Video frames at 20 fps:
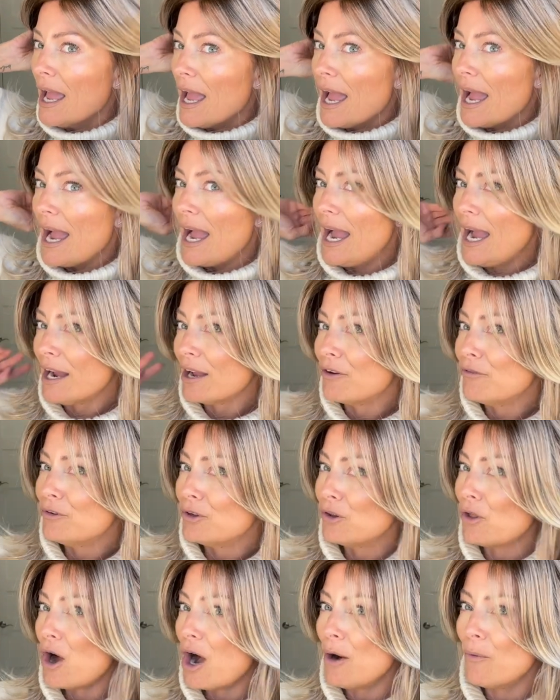a heck of a
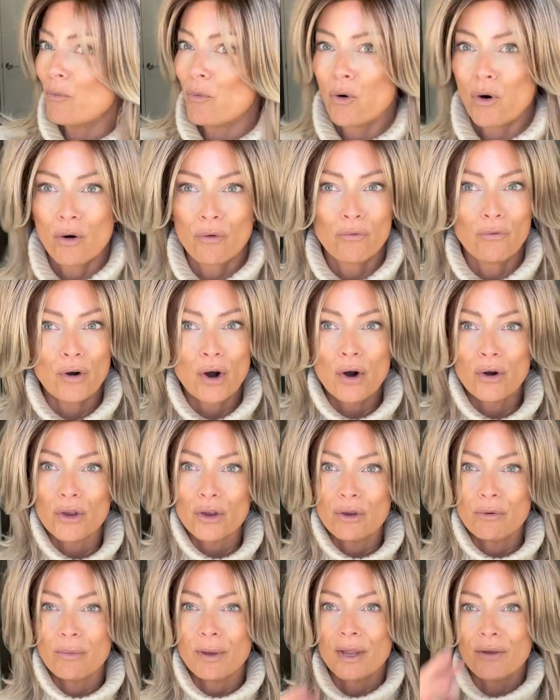lot more
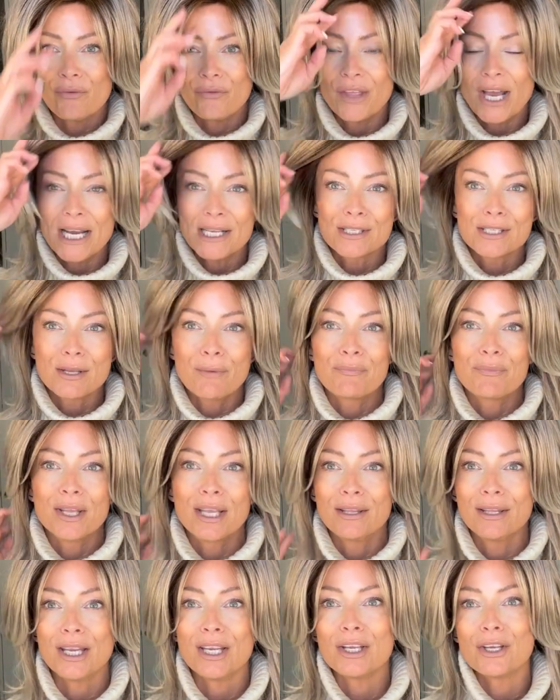volume if that's
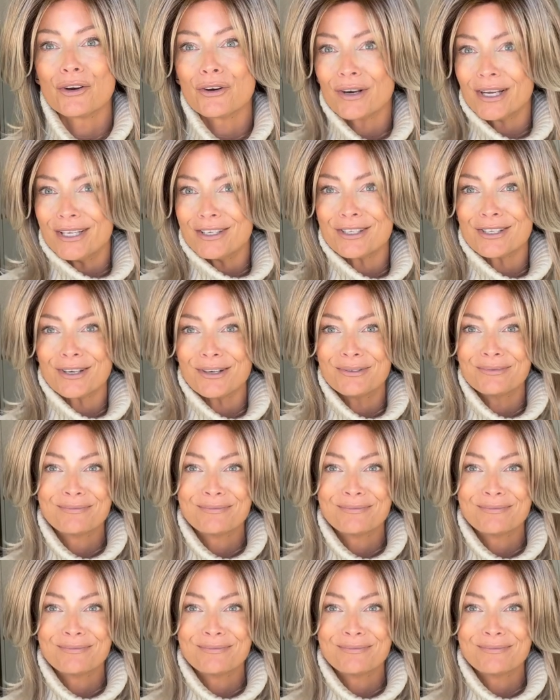something that you're into.